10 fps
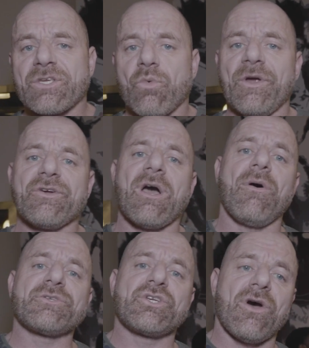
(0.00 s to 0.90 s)
So when you come
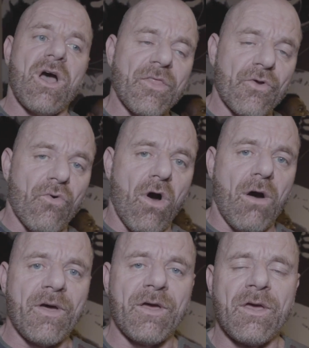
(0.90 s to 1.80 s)
onto your other
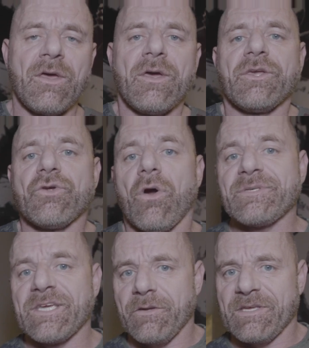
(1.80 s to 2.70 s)
arm, you're
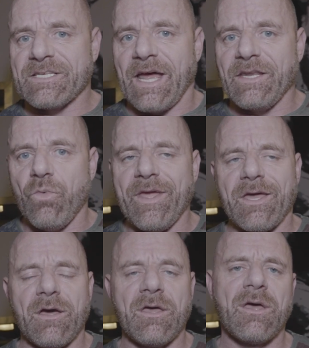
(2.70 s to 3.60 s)
obviously going to be slightly weaker.